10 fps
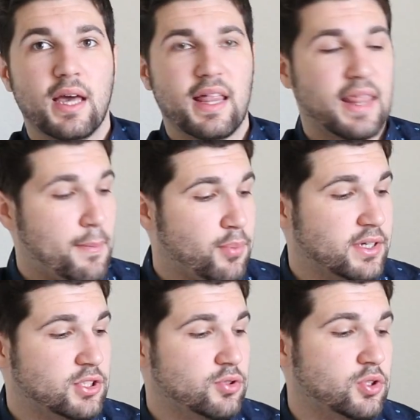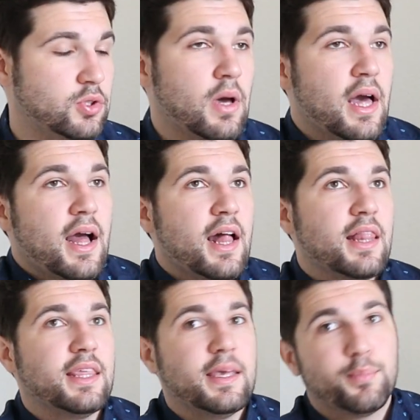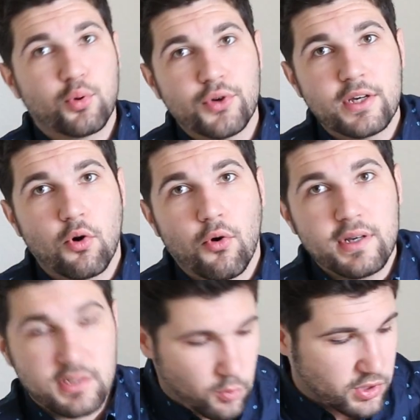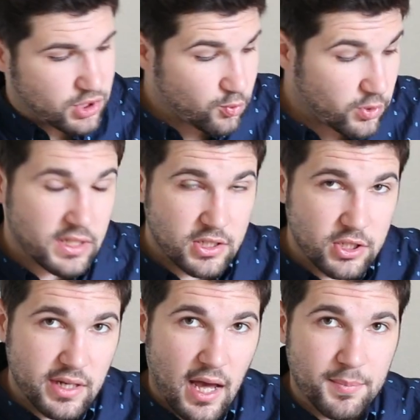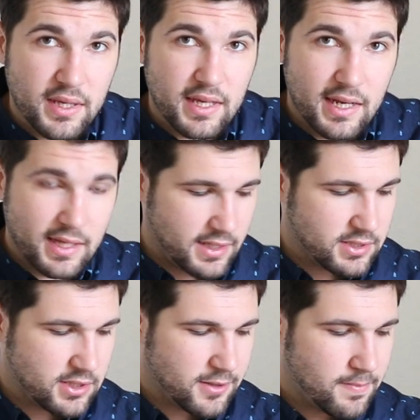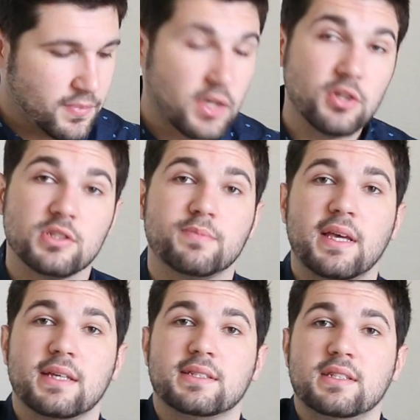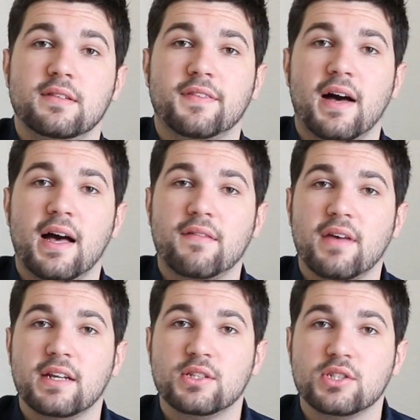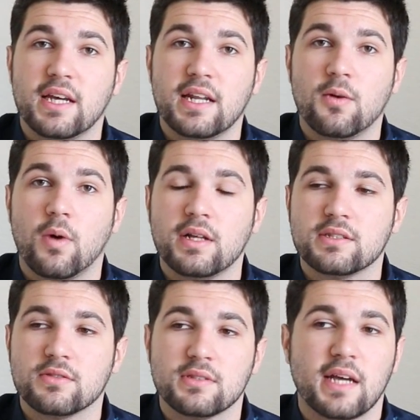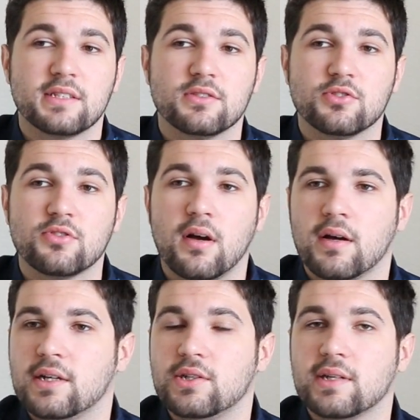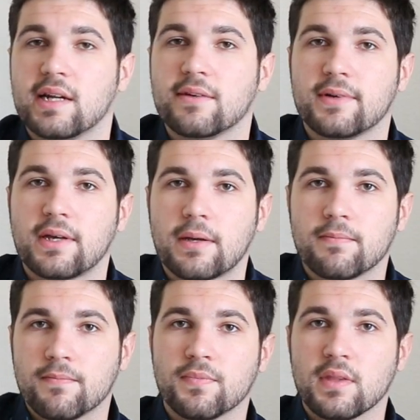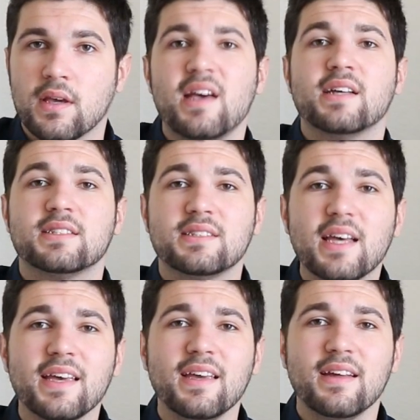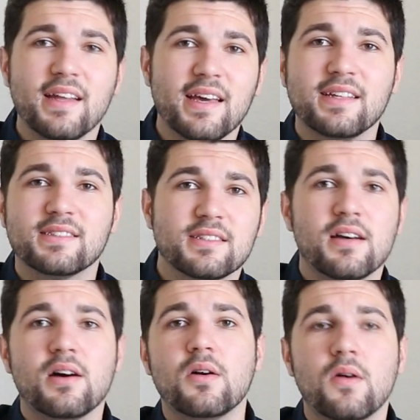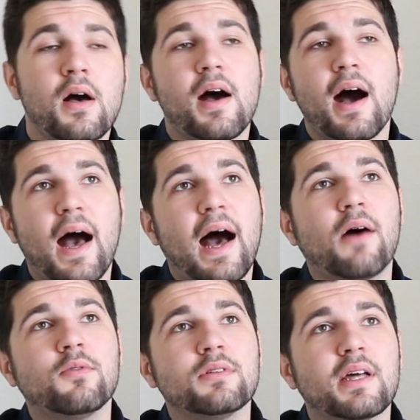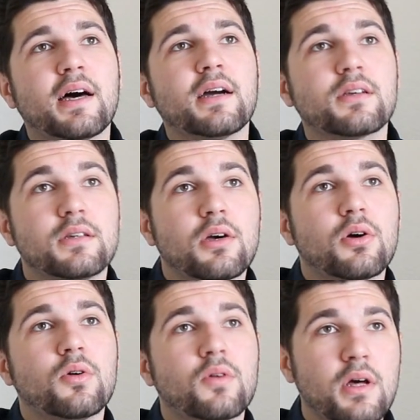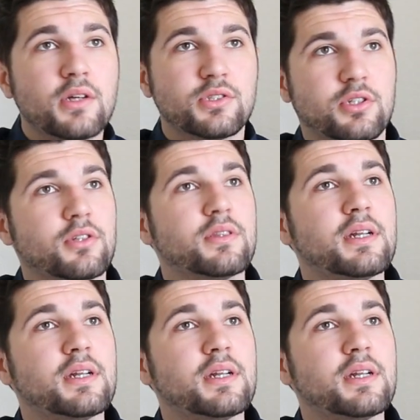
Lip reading: that brings you to the pre-chorus, which really could not be any easier. You just make a C5 and you hit it once, nice and strong, and you let it ring. Say it ain't so, I will not go, turn the